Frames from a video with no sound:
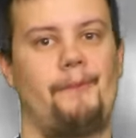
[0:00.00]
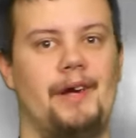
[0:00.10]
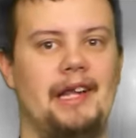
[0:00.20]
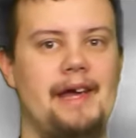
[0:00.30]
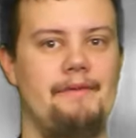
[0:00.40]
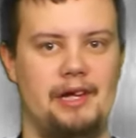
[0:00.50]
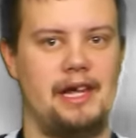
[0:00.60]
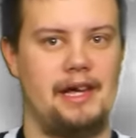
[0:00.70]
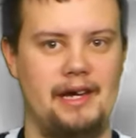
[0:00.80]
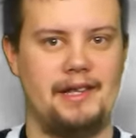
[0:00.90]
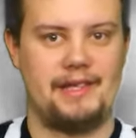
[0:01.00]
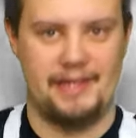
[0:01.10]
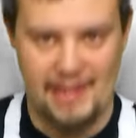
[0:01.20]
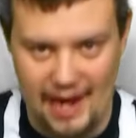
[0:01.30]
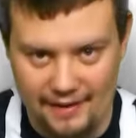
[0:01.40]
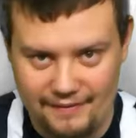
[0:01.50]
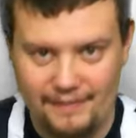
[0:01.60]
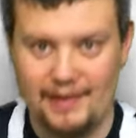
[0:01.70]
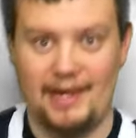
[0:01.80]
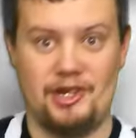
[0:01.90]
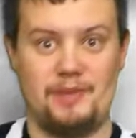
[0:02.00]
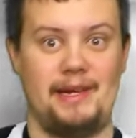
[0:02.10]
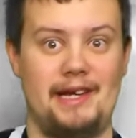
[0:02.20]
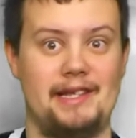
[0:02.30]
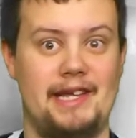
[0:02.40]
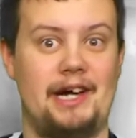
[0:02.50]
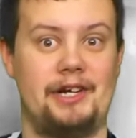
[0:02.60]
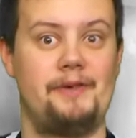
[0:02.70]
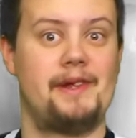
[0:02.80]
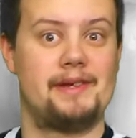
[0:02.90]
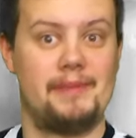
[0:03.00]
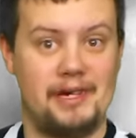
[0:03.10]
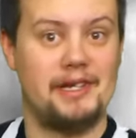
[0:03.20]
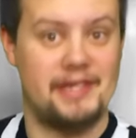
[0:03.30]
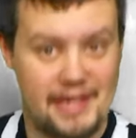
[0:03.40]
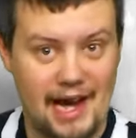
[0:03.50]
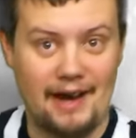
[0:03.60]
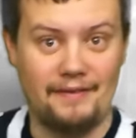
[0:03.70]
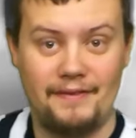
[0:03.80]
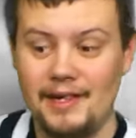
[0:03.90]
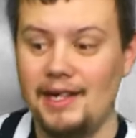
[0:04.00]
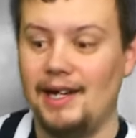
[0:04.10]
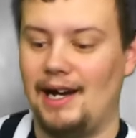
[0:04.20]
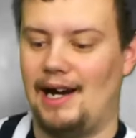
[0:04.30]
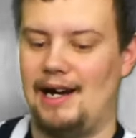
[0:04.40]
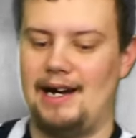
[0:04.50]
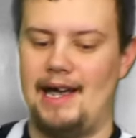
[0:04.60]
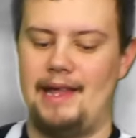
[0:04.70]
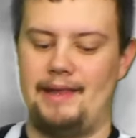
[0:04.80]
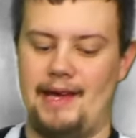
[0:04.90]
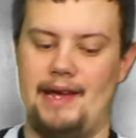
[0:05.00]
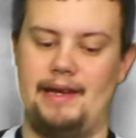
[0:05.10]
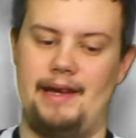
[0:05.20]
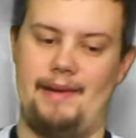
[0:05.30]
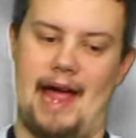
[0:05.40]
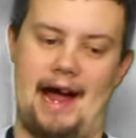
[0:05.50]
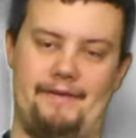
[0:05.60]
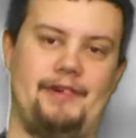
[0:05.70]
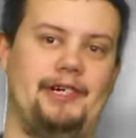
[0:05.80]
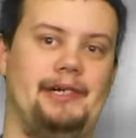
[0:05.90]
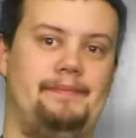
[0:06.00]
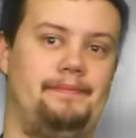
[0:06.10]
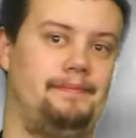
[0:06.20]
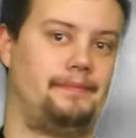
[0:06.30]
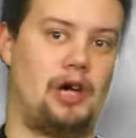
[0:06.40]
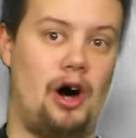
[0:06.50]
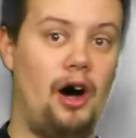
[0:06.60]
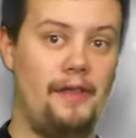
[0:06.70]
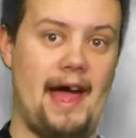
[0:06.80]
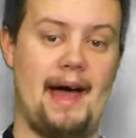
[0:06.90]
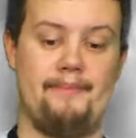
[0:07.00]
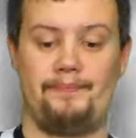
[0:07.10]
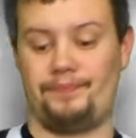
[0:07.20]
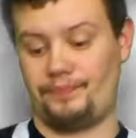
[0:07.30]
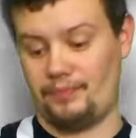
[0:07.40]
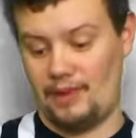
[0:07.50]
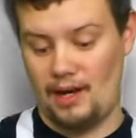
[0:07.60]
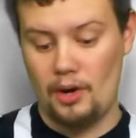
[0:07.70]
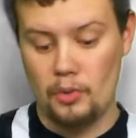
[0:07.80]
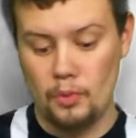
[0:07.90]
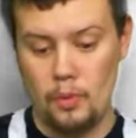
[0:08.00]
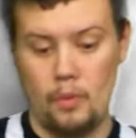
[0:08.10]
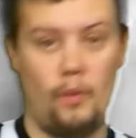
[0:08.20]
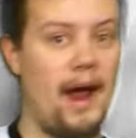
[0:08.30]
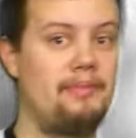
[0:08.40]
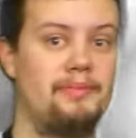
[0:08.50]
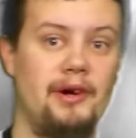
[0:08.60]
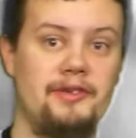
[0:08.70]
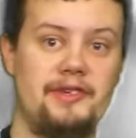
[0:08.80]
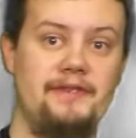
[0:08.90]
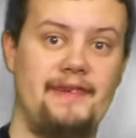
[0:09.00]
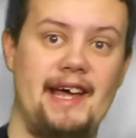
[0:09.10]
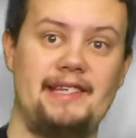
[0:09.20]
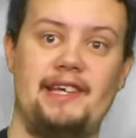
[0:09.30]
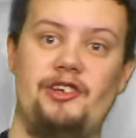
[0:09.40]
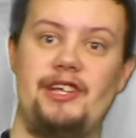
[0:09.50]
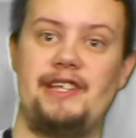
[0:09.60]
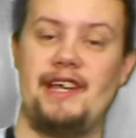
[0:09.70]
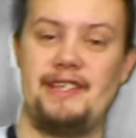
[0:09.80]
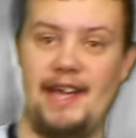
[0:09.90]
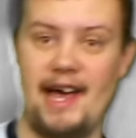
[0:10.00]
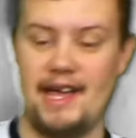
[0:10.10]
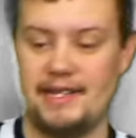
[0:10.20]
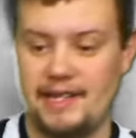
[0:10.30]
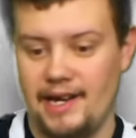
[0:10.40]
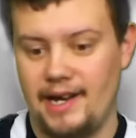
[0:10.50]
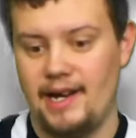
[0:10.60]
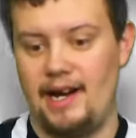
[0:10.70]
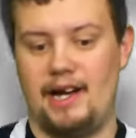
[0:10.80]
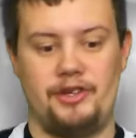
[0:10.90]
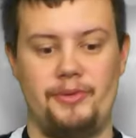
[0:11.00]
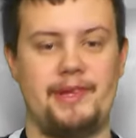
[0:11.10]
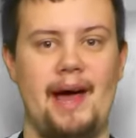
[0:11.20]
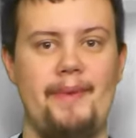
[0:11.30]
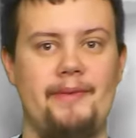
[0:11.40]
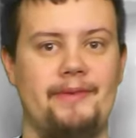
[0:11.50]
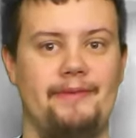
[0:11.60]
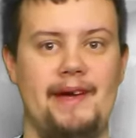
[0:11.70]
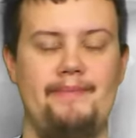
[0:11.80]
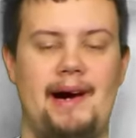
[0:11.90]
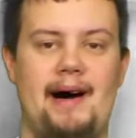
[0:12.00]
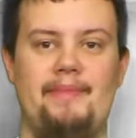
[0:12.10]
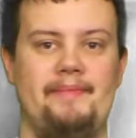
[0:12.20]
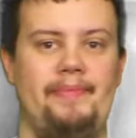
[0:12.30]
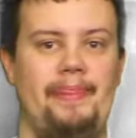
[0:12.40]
Really, really good stuff. Not just because they are doing some good stuff. And then after all that, Wade proposes to Vanessa. She says yes. She was happy with a ring pop.